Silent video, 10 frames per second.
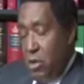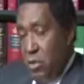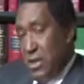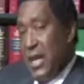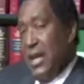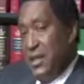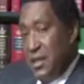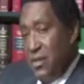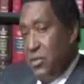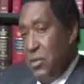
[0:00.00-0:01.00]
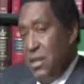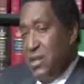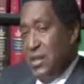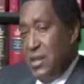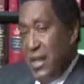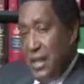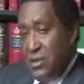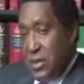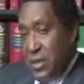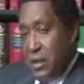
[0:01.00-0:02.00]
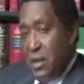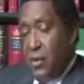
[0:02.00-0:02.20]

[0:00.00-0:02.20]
who had gotten this information at the outset,